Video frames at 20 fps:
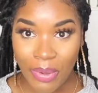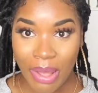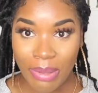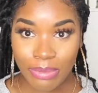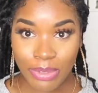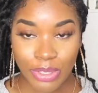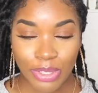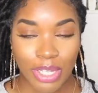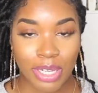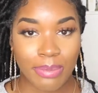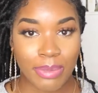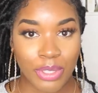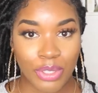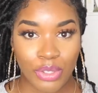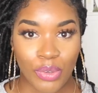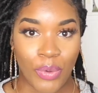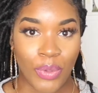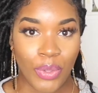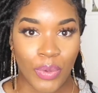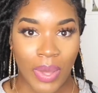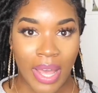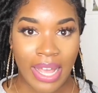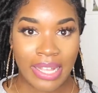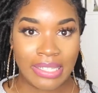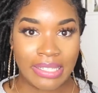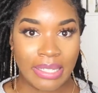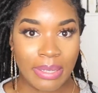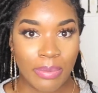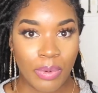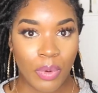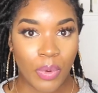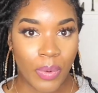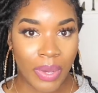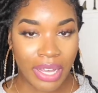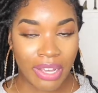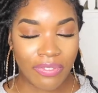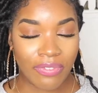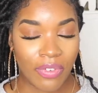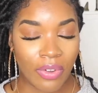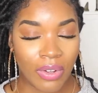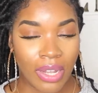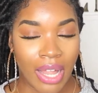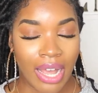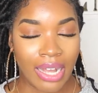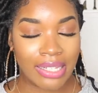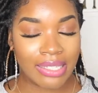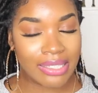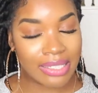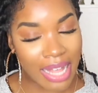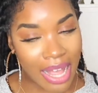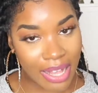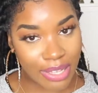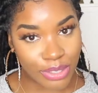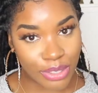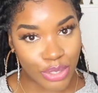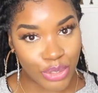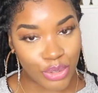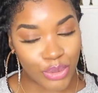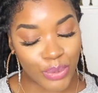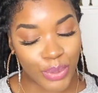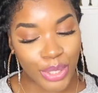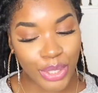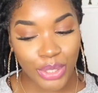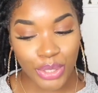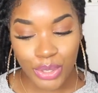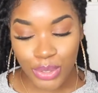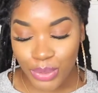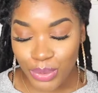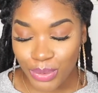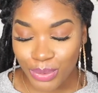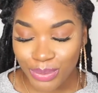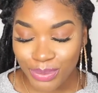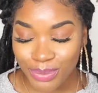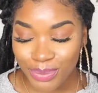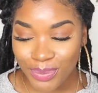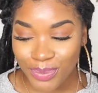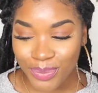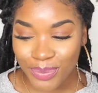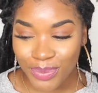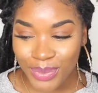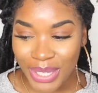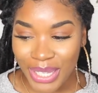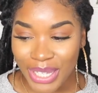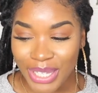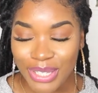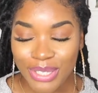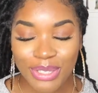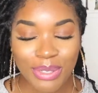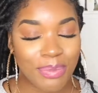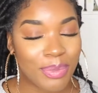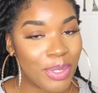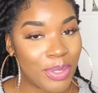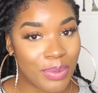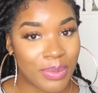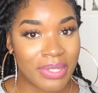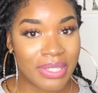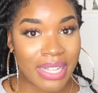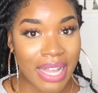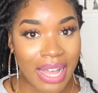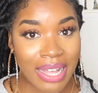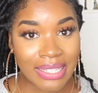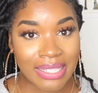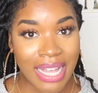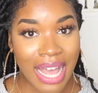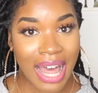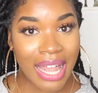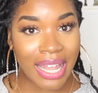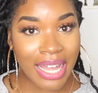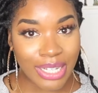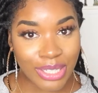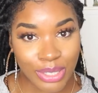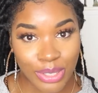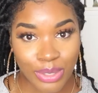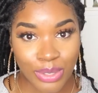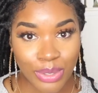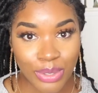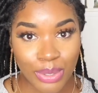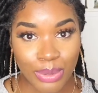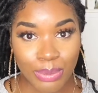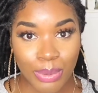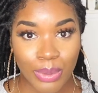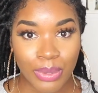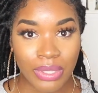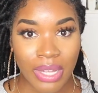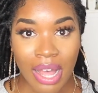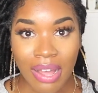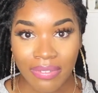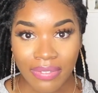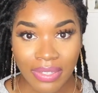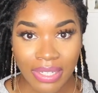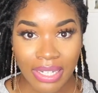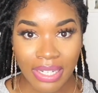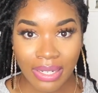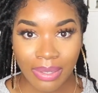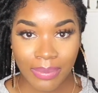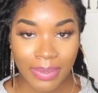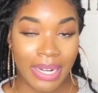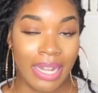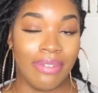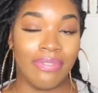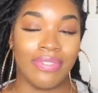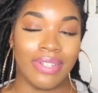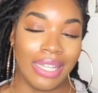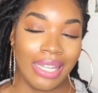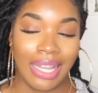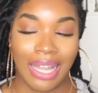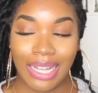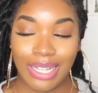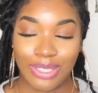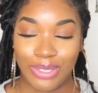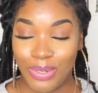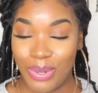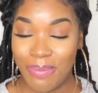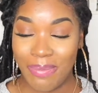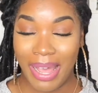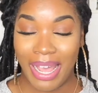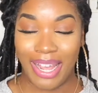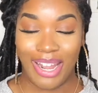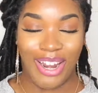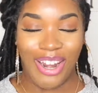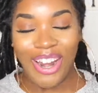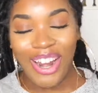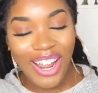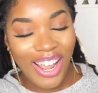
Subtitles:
I'm just going to be showing you guys some quick faux loc styles that you can do. Some cute styles that I like to do most often when I feel like doing my hair.